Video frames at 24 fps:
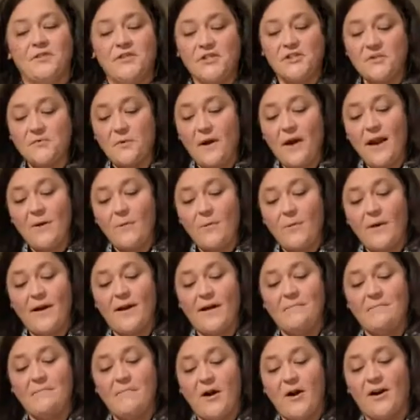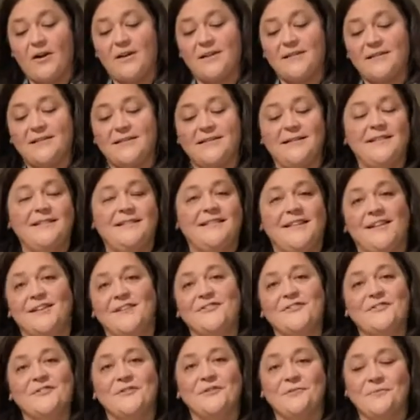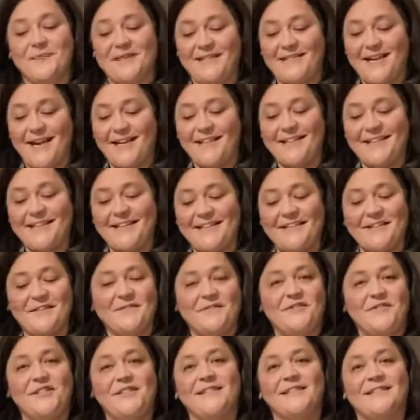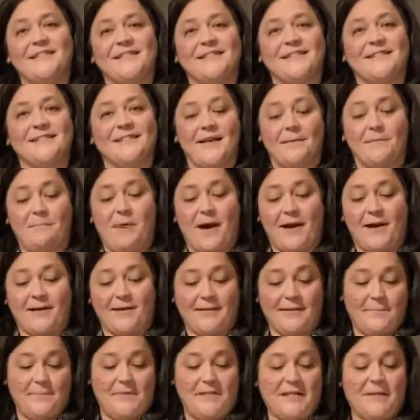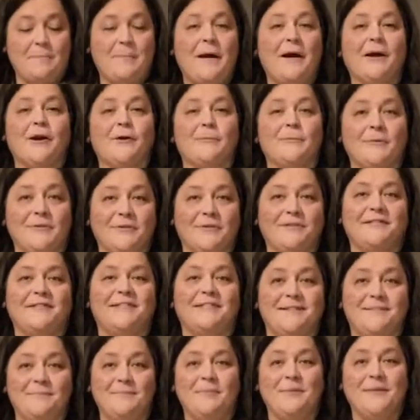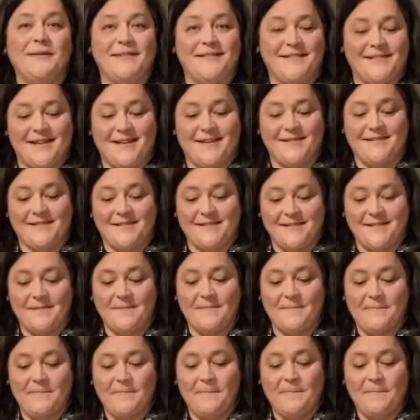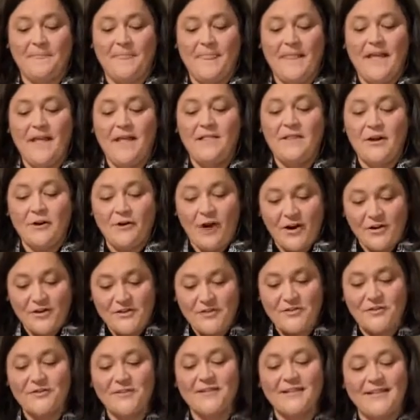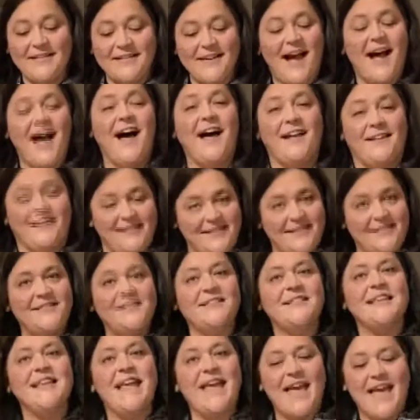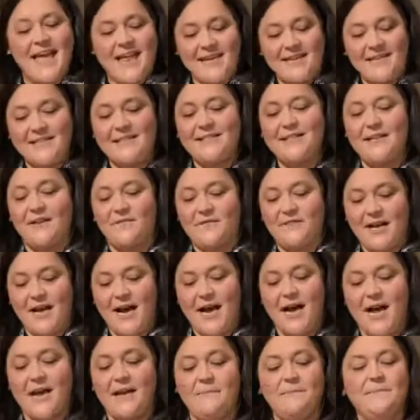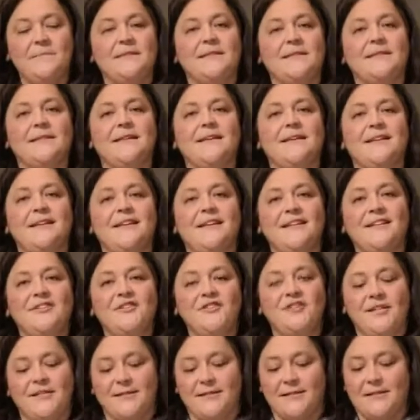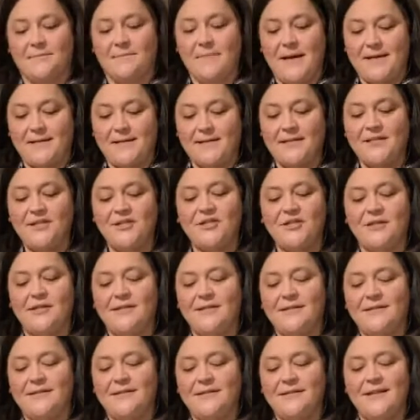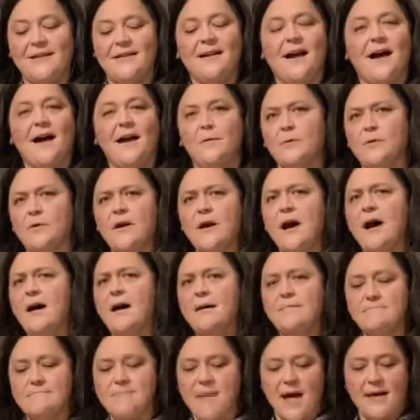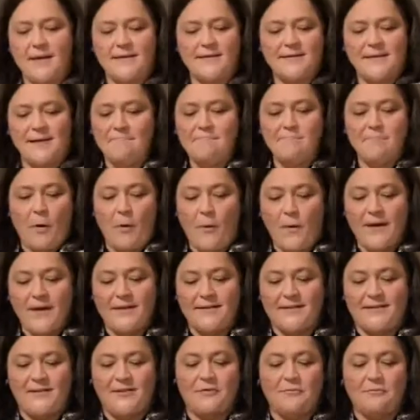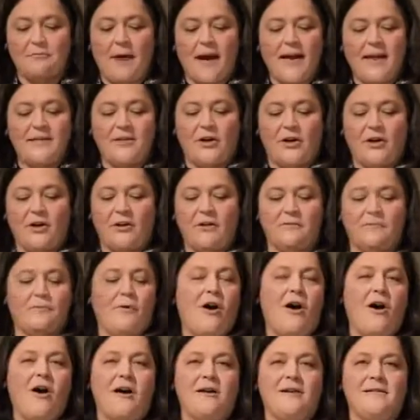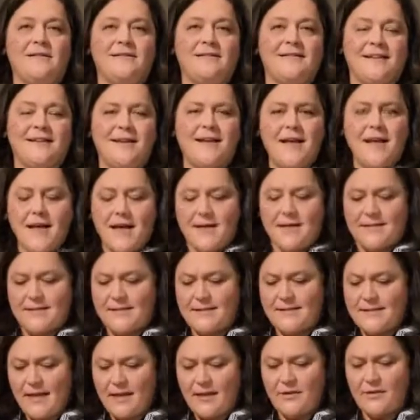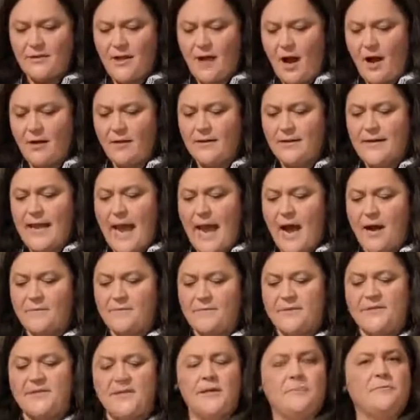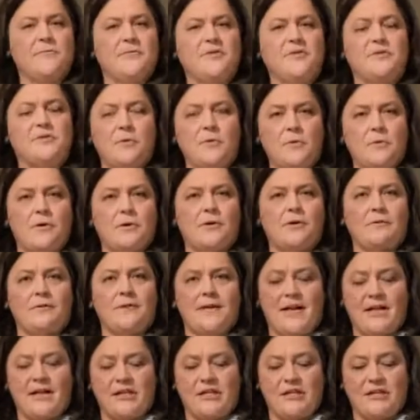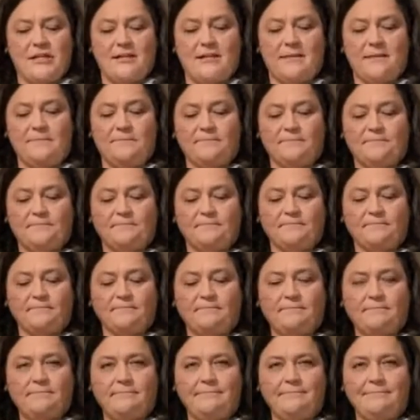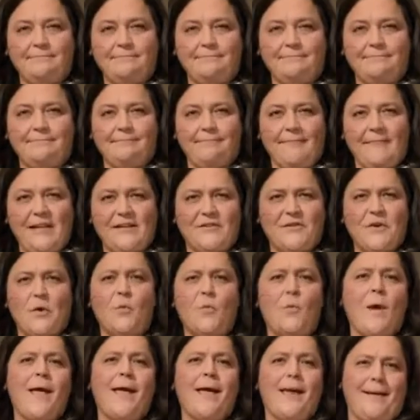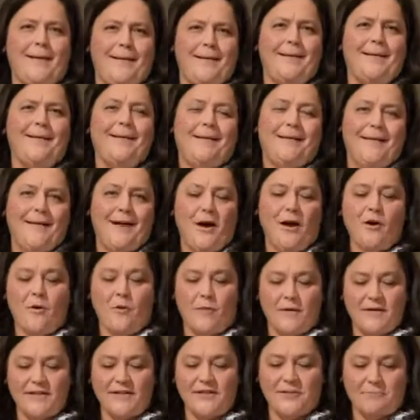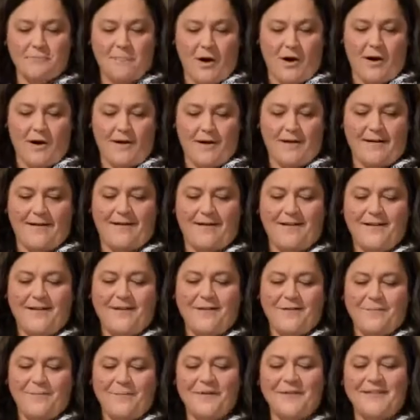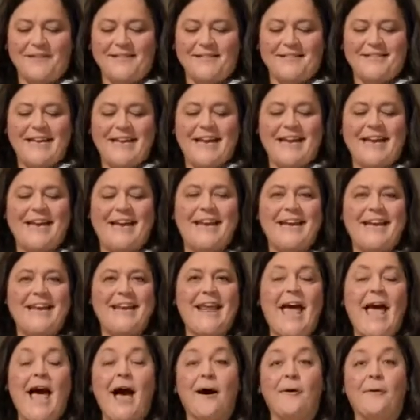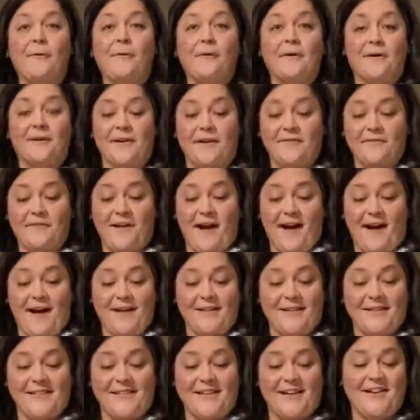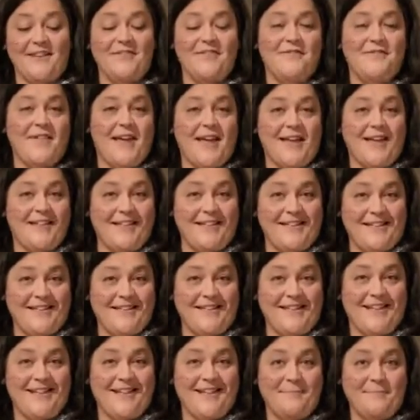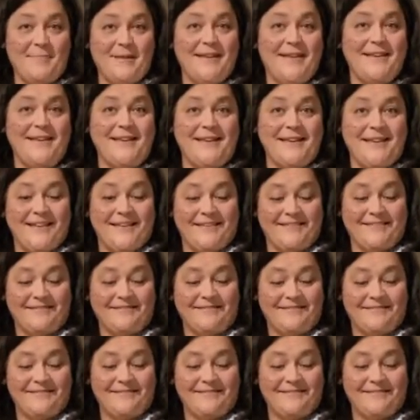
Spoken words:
Which is right where Mark's intentional retelling of Jesus' apocalyptic parable points us. There are certainly nods to the end of times in Jesus' message, that God will come at some point to right all wrongs and settle all accounts and restore creation. So when, according to Mark, will the day and hour of God's unveiling be?